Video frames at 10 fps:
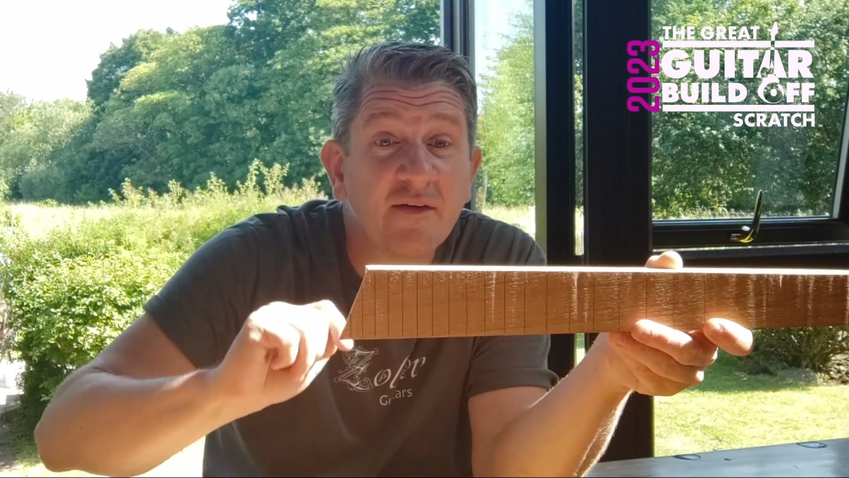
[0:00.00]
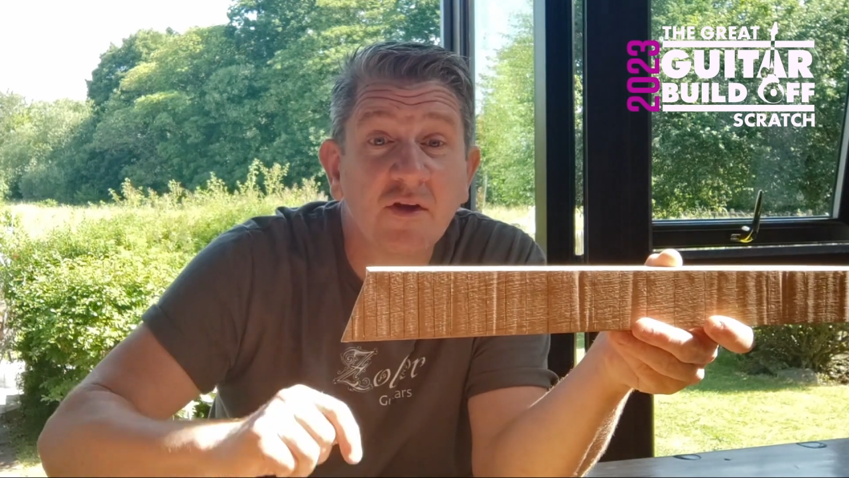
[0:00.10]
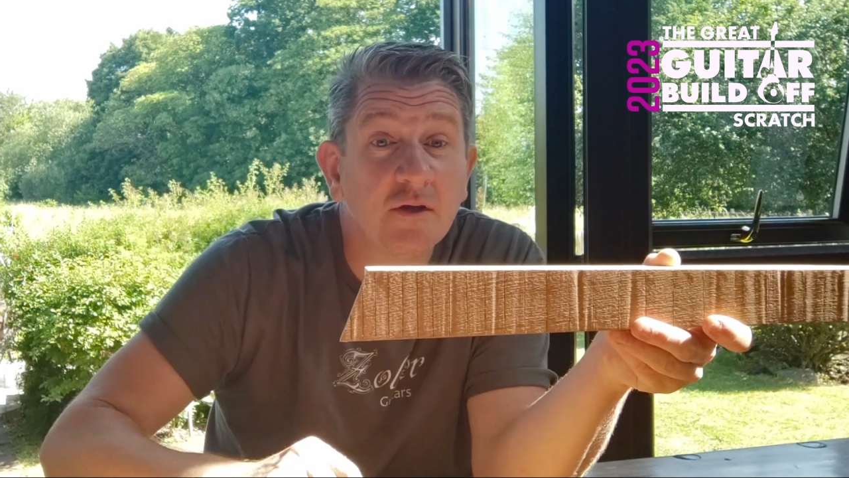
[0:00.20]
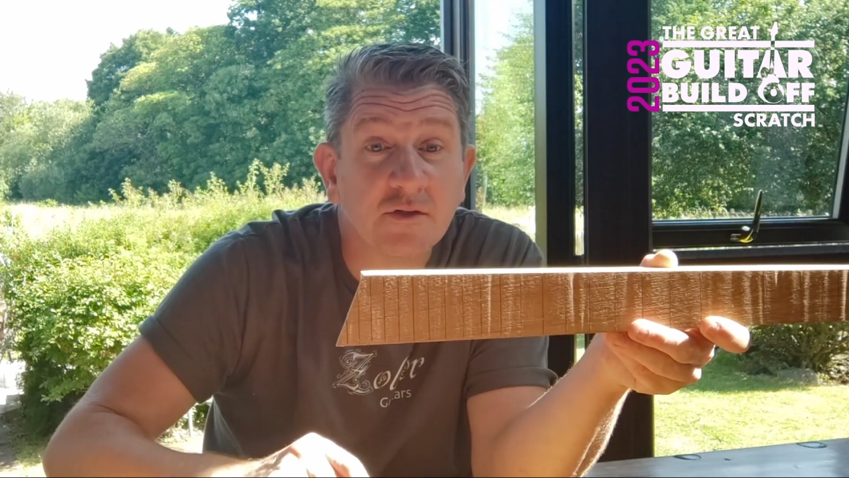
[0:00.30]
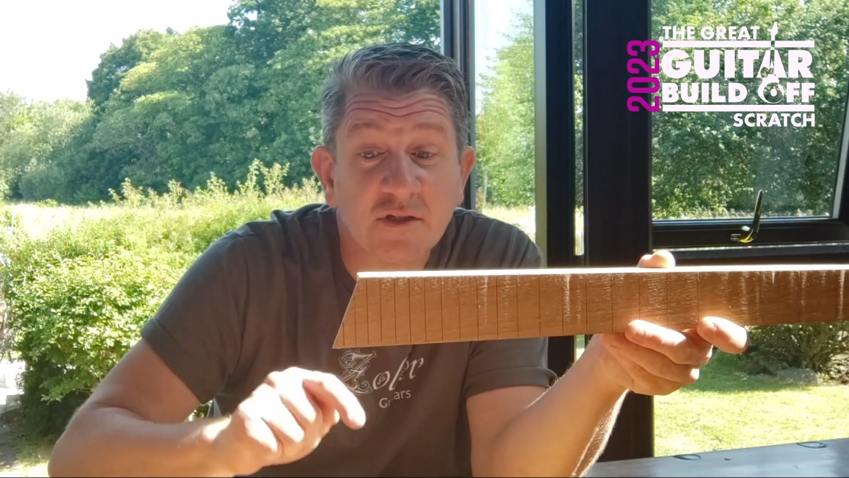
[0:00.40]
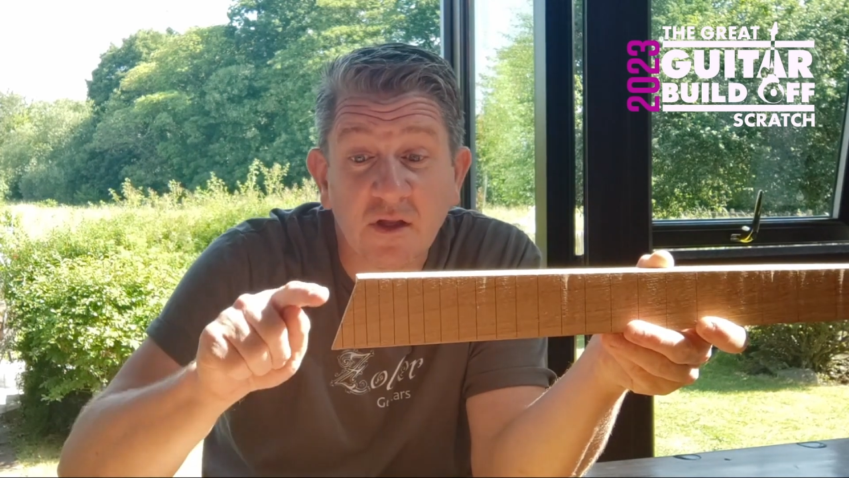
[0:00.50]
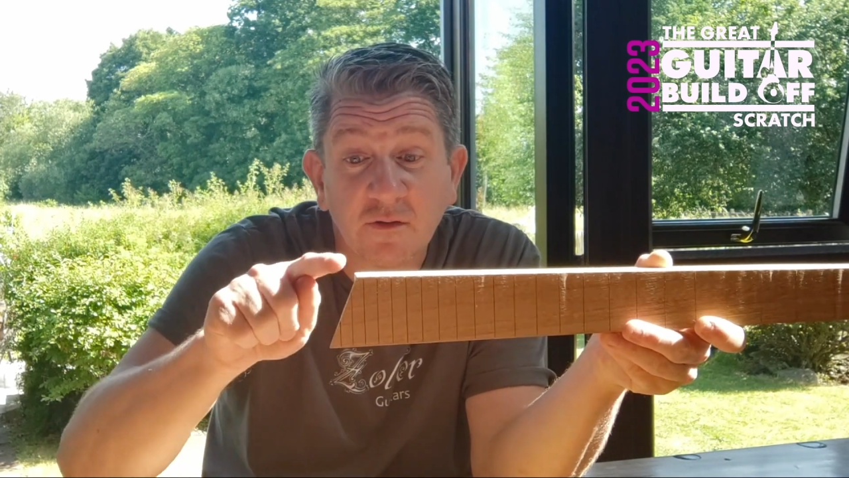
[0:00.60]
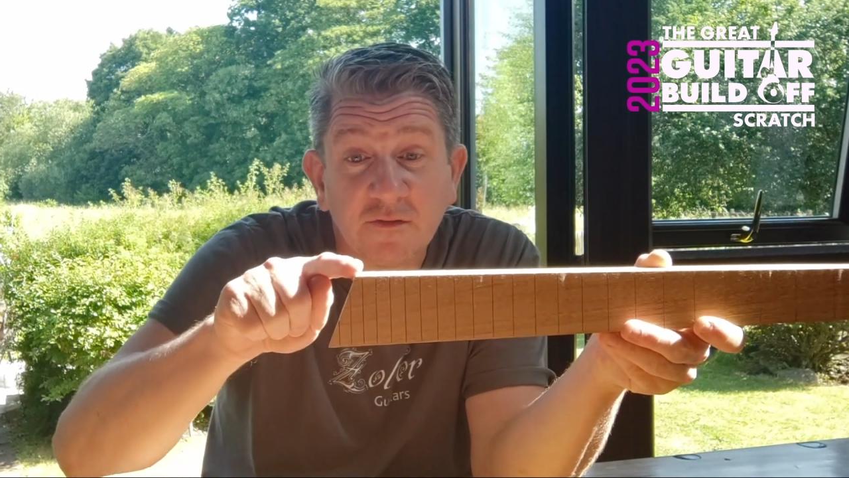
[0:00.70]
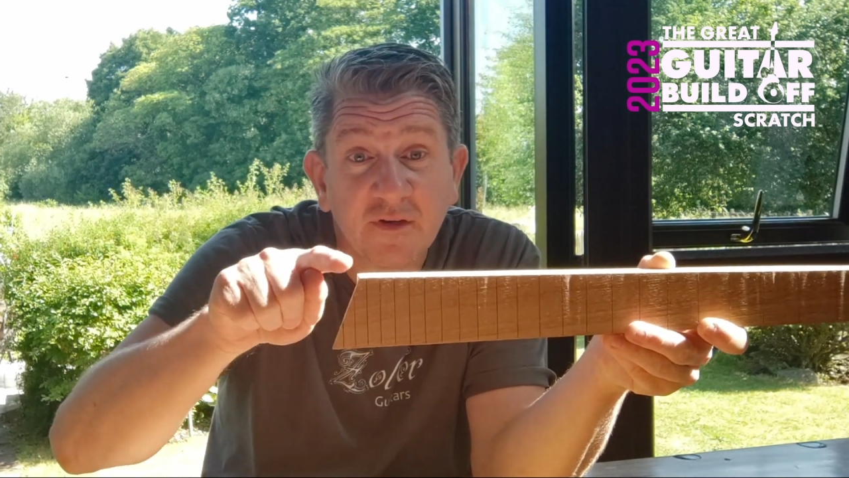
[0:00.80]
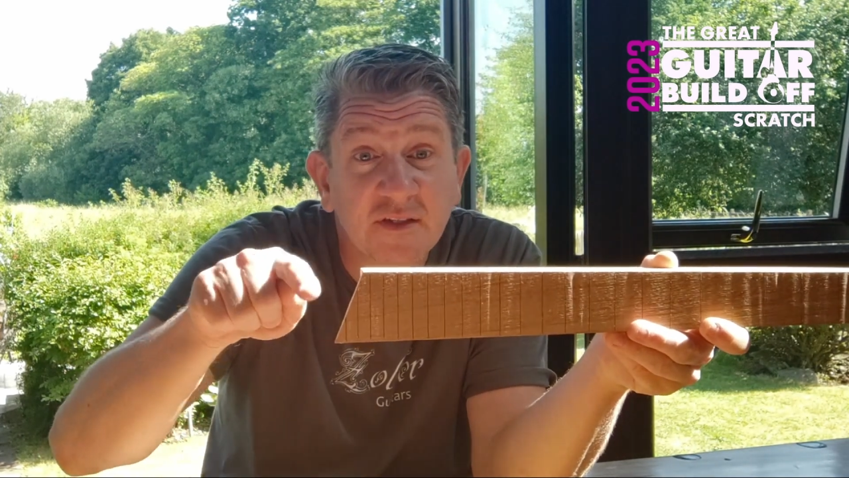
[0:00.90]
ever uses
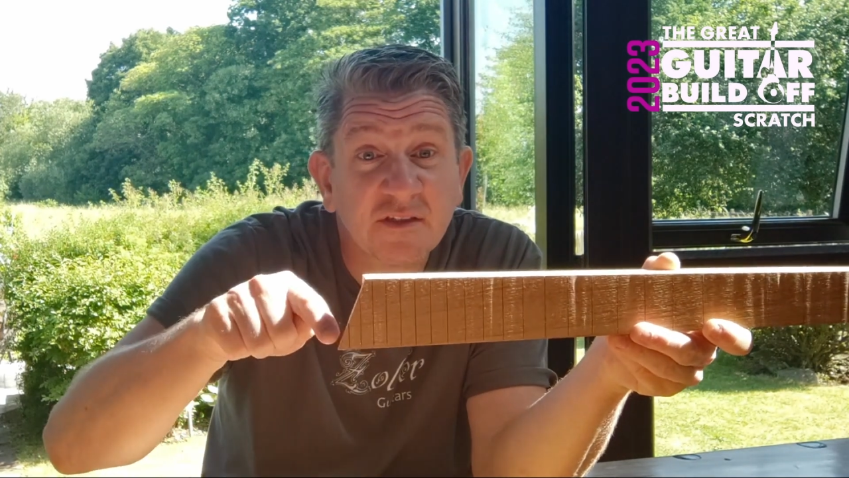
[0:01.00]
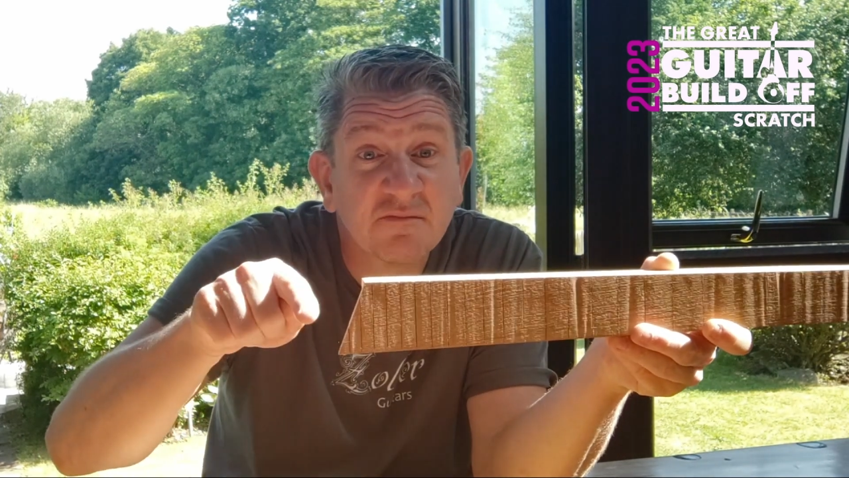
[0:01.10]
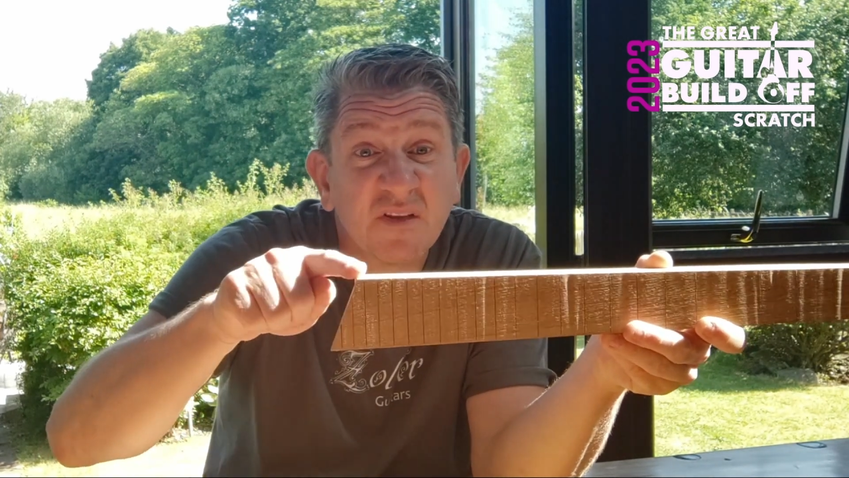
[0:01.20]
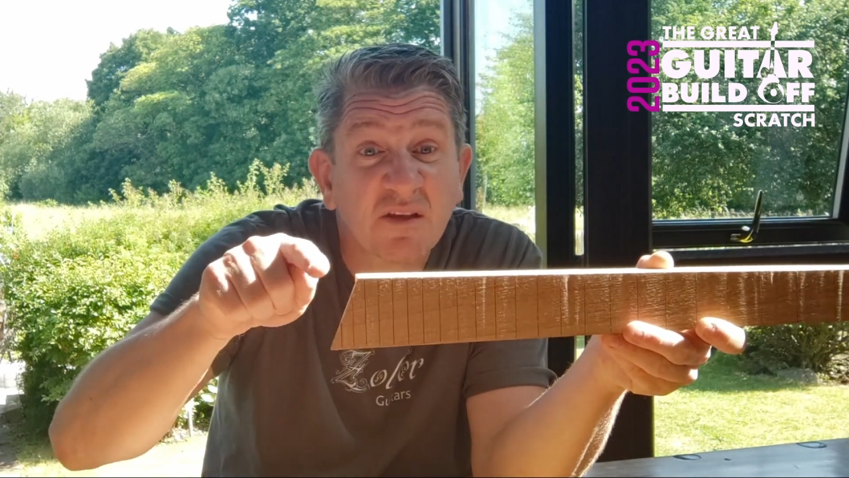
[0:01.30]
those frets.